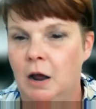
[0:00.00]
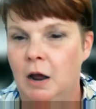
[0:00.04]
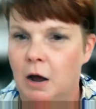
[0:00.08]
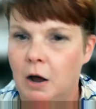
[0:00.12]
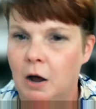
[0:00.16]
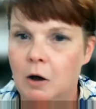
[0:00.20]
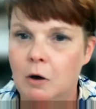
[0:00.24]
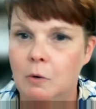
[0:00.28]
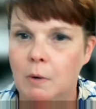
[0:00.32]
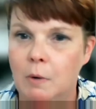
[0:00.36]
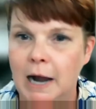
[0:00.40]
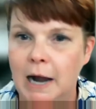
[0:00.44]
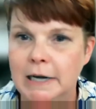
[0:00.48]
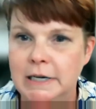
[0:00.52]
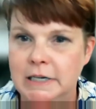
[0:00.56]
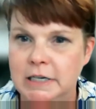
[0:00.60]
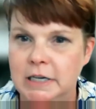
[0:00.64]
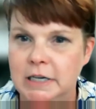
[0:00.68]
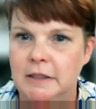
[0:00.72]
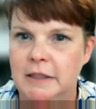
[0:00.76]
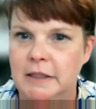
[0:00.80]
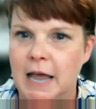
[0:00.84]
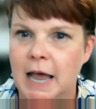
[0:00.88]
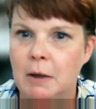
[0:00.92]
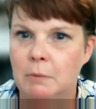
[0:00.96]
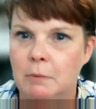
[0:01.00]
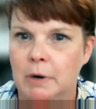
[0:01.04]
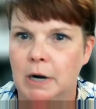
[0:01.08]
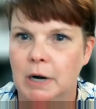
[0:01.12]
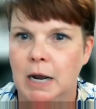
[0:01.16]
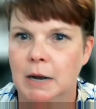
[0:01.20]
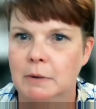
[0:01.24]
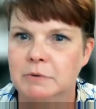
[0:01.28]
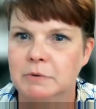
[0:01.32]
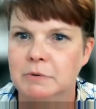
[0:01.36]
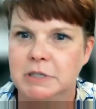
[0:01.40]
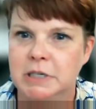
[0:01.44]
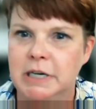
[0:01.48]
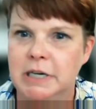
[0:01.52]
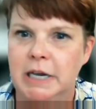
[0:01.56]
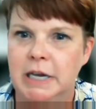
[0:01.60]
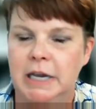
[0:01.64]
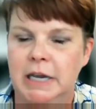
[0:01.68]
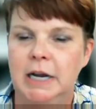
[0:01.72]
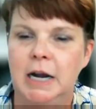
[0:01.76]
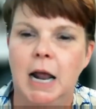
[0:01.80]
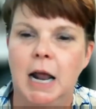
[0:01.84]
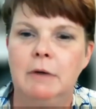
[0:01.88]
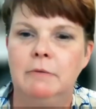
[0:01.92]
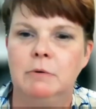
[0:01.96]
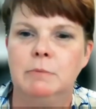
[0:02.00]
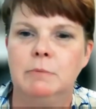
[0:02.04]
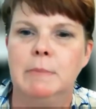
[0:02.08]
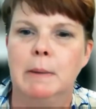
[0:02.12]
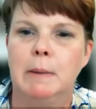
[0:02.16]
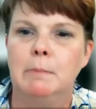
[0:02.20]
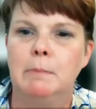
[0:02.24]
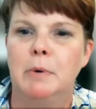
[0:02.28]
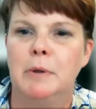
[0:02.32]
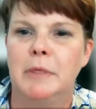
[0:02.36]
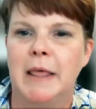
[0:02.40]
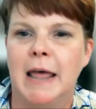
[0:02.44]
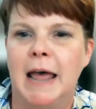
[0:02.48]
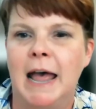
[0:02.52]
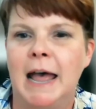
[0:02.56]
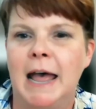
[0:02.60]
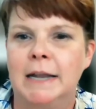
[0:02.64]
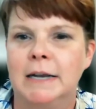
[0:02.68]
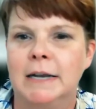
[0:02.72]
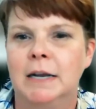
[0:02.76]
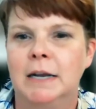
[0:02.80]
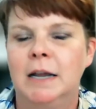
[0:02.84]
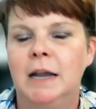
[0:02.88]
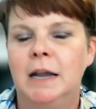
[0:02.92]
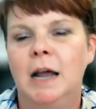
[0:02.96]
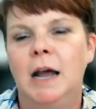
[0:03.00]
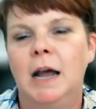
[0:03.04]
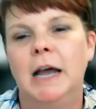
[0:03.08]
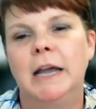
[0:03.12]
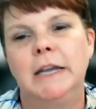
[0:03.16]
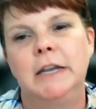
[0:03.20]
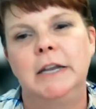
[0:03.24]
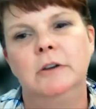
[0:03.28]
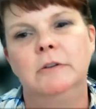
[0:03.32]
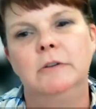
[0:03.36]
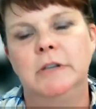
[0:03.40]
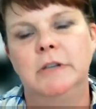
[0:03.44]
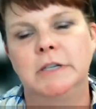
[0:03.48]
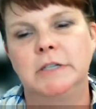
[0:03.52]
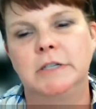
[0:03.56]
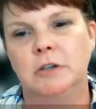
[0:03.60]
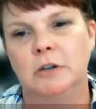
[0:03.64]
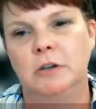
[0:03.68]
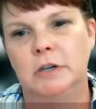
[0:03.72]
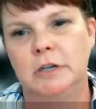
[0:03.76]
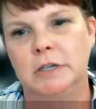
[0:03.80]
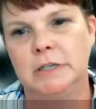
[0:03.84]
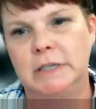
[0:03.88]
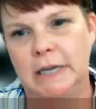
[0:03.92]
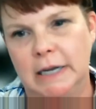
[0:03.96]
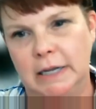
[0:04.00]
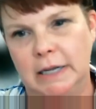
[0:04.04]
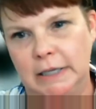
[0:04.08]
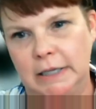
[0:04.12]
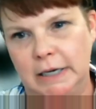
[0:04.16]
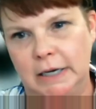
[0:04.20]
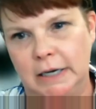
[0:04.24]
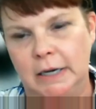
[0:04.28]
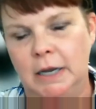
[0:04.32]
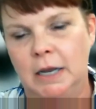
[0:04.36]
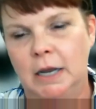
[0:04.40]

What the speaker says: oh, I did that when I was a kid, I remember that. I hear this on a daily.